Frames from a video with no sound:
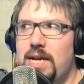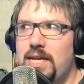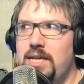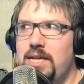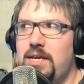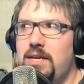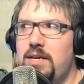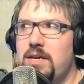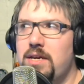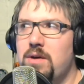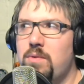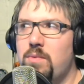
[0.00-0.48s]

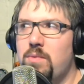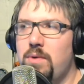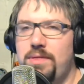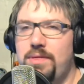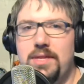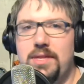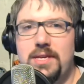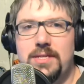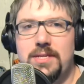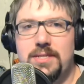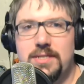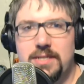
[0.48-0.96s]
ready
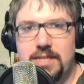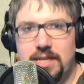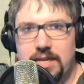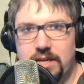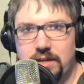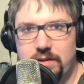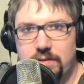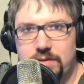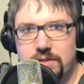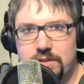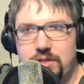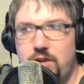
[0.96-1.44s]
with these
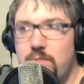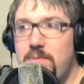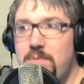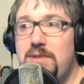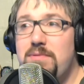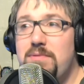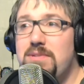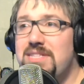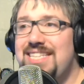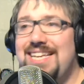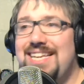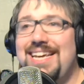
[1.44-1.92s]
skills
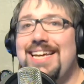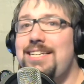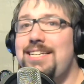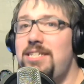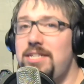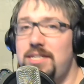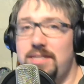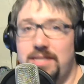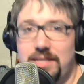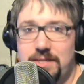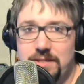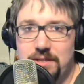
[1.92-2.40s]
nobody was
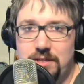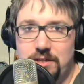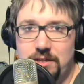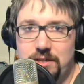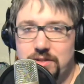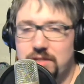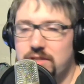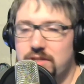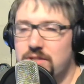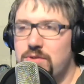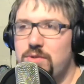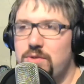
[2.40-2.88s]
teaching these
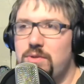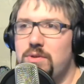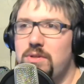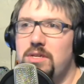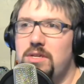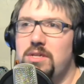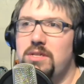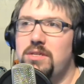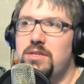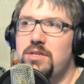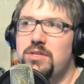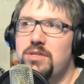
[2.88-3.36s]
skills the school
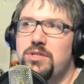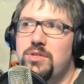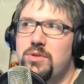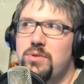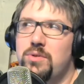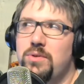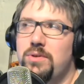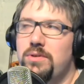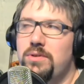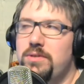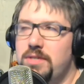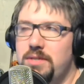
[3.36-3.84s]
the, the
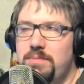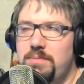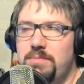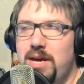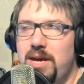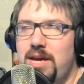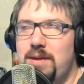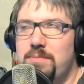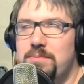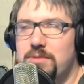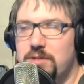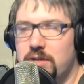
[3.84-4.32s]
schools in
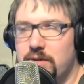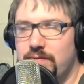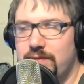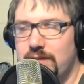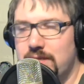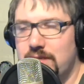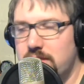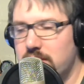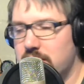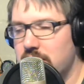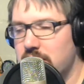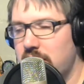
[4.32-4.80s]
my
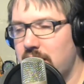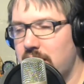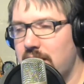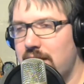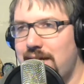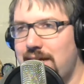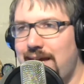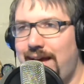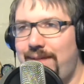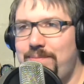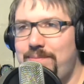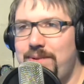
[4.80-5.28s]
observance
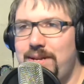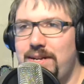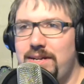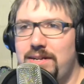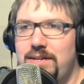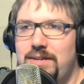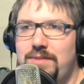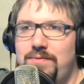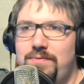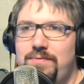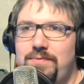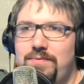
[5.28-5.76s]
have
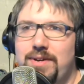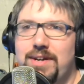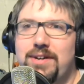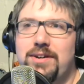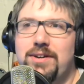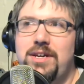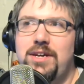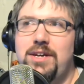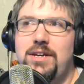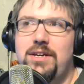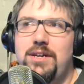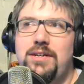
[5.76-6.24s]
been
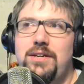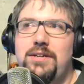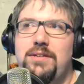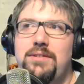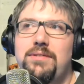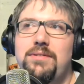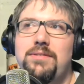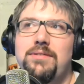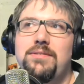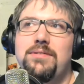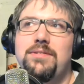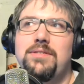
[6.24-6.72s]
very
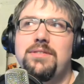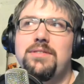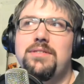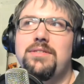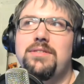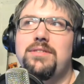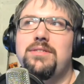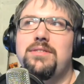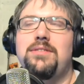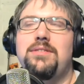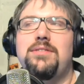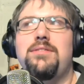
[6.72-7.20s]

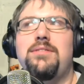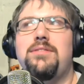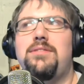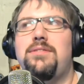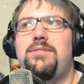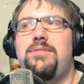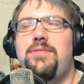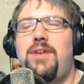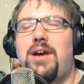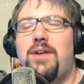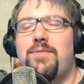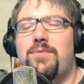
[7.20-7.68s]

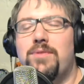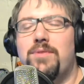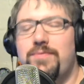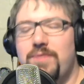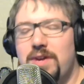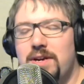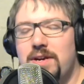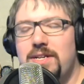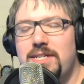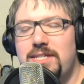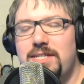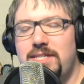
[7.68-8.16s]
we're
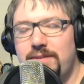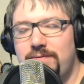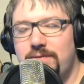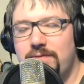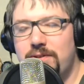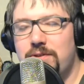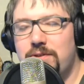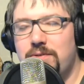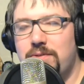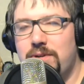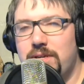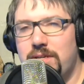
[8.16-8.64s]
very
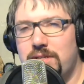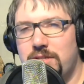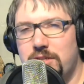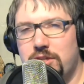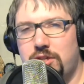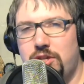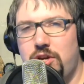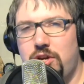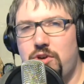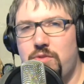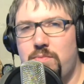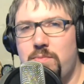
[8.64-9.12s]
difficult and
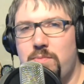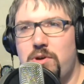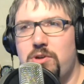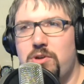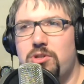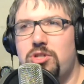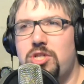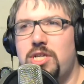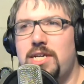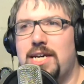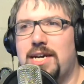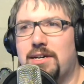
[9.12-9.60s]
slow
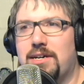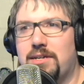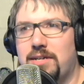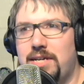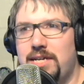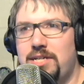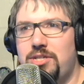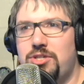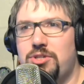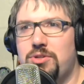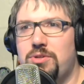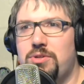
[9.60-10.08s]
motion and
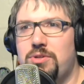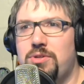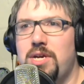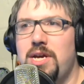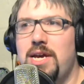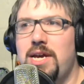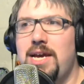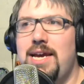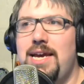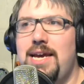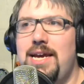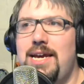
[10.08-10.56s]
glacial